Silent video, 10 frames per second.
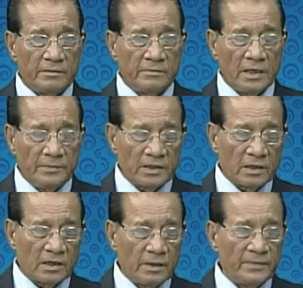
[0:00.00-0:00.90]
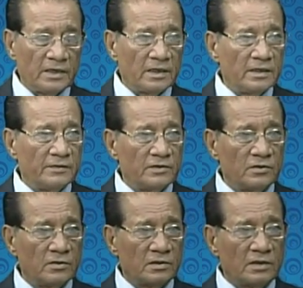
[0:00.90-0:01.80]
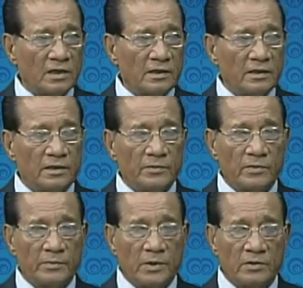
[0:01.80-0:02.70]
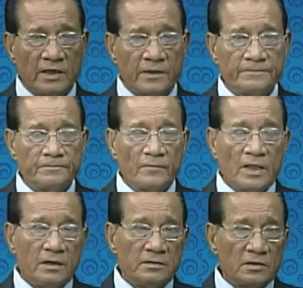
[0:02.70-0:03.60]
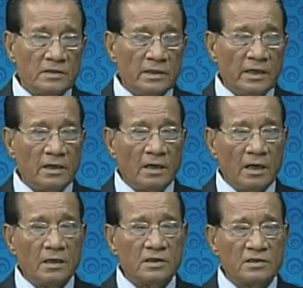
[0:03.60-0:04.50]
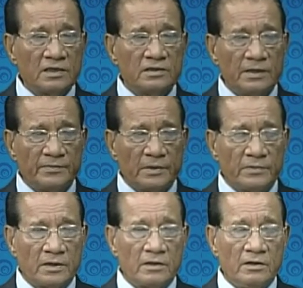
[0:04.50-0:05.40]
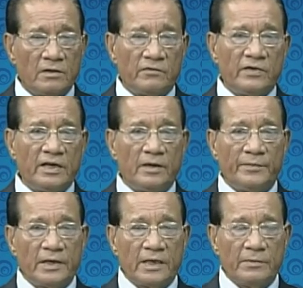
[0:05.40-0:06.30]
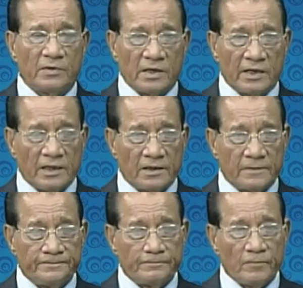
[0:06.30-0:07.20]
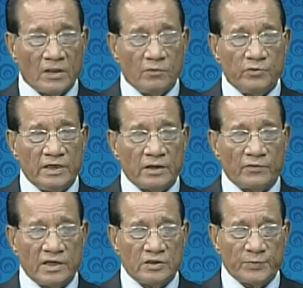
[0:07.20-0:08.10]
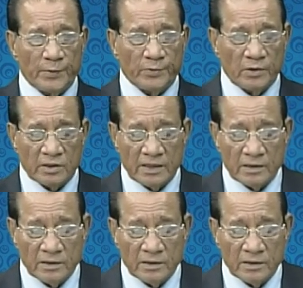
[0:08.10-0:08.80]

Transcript: I'll make a comment and David is going to talk a little more about that. In August and September, when it became current, we advise people that